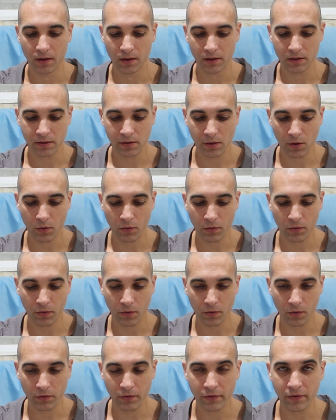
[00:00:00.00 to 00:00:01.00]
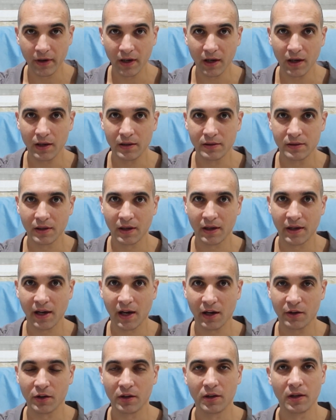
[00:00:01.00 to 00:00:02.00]
So fear is a
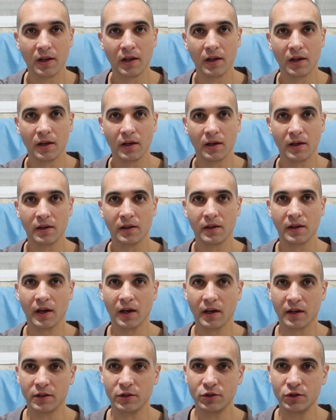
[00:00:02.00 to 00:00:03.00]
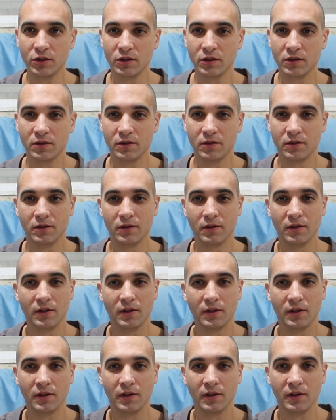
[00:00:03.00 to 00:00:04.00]
reaction. Courage
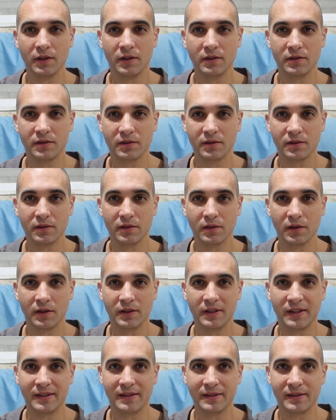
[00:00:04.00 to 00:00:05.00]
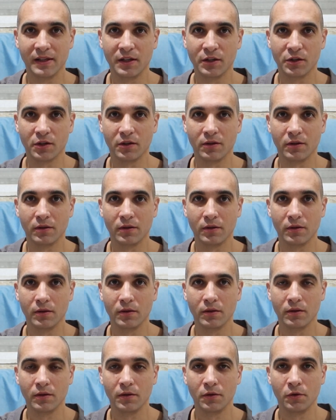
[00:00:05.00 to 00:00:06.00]
is a decision
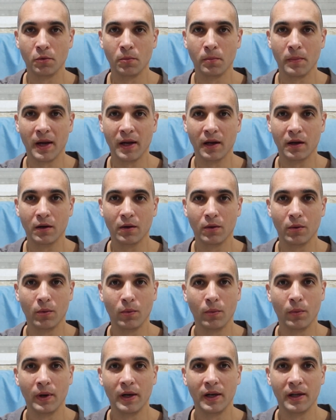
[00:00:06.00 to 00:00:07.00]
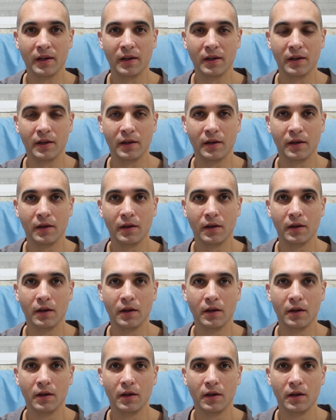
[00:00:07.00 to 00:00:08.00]
you make willingly.
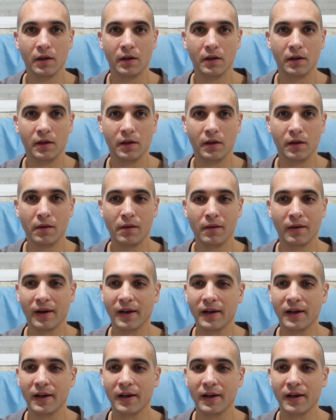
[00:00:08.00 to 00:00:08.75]
There